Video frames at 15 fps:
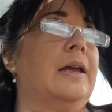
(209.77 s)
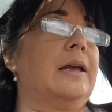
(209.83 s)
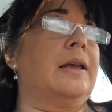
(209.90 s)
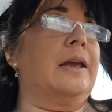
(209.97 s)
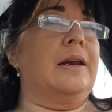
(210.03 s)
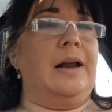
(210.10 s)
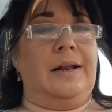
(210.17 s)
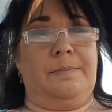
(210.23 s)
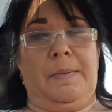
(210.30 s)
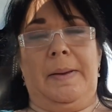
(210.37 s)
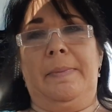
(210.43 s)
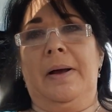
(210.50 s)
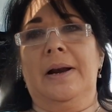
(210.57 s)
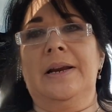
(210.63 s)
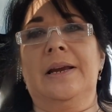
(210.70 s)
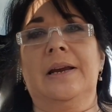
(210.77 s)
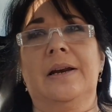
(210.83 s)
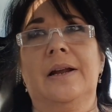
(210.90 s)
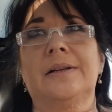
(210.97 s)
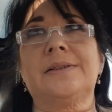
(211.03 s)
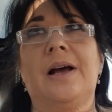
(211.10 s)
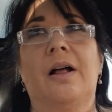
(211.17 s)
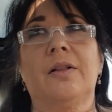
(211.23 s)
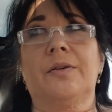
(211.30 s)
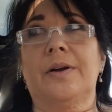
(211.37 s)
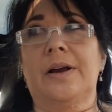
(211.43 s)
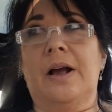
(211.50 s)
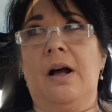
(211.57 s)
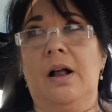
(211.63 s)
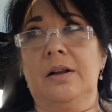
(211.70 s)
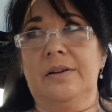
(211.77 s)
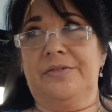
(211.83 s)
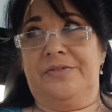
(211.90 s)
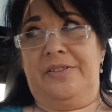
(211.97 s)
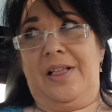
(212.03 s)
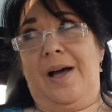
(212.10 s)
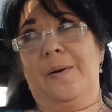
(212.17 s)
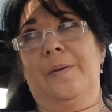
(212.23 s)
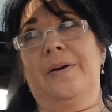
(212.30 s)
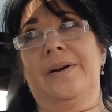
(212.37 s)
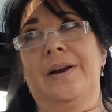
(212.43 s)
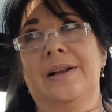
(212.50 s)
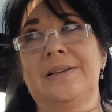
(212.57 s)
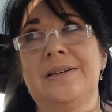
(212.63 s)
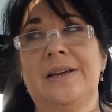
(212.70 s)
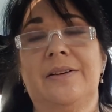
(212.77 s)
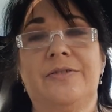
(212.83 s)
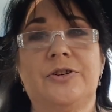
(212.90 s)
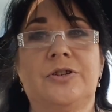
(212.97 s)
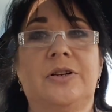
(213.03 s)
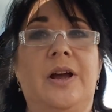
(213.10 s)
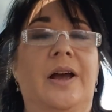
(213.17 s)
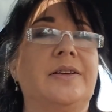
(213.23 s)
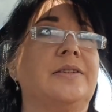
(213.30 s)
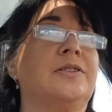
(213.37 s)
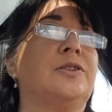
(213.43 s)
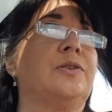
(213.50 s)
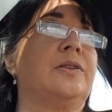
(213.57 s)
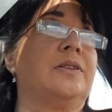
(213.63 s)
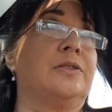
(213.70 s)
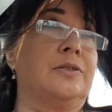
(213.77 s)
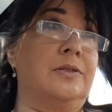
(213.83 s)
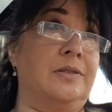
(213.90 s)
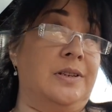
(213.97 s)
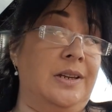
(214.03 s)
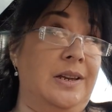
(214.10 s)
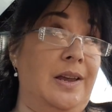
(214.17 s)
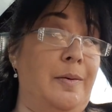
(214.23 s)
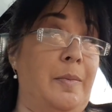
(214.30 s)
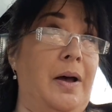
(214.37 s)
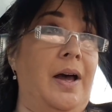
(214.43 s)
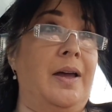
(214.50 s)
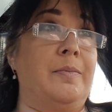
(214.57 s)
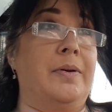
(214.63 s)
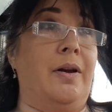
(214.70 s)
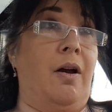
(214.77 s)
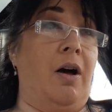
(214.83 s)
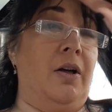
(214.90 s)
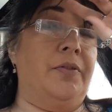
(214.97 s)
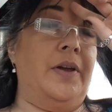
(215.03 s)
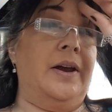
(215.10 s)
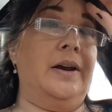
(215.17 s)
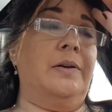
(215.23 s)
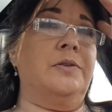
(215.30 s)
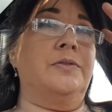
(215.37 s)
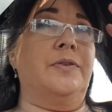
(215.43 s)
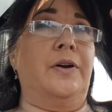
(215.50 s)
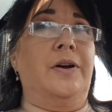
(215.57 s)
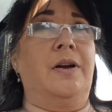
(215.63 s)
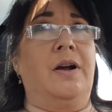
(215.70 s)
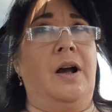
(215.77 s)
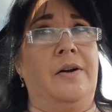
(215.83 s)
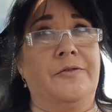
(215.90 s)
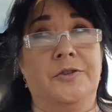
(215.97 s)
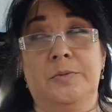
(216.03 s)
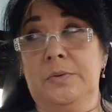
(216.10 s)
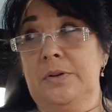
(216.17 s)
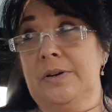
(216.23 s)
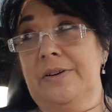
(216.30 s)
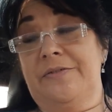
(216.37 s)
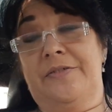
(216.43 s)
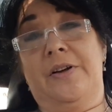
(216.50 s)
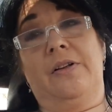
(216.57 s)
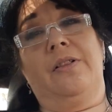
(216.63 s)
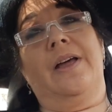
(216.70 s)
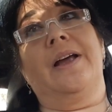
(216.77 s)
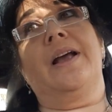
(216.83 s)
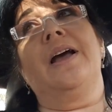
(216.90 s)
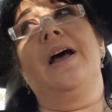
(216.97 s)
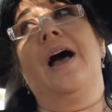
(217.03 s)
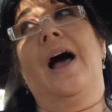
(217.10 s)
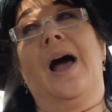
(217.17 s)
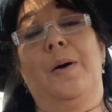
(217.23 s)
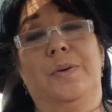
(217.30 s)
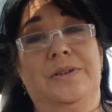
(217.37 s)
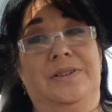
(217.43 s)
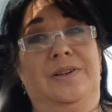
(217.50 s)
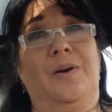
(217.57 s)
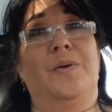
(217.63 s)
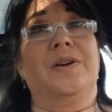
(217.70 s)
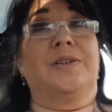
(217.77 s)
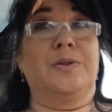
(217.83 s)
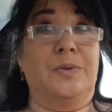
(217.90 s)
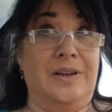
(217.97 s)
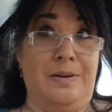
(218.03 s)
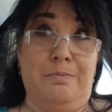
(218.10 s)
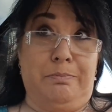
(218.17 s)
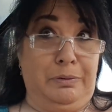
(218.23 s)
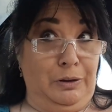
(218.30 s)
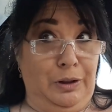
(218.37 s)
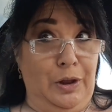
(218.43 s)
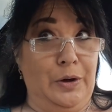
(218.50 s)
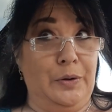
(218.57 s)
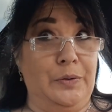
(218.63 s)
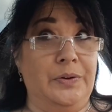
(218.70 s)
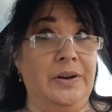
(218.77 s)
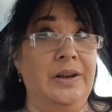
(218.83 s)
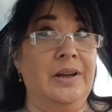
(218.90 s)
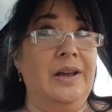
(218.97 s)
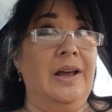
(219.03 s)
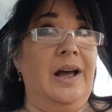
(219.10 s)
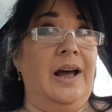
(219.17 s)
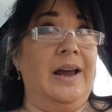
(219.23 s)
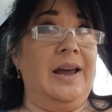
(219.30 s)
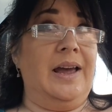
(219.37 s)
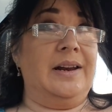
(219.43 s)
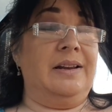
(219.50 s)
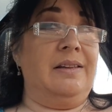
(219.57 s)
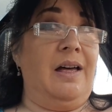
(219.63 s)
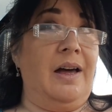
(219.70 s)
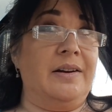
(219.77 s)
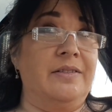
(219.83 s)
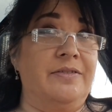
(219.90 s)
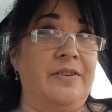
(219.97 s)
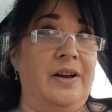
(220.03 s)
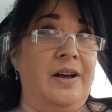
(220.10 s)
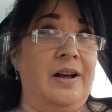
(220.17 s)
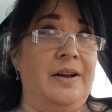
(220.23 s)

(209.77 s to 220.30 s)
body cannot tolerate cauliflower. Not to give you guys TMI, but all night I was very uncomfortable, and I felt like I was going to implode. I had a lot of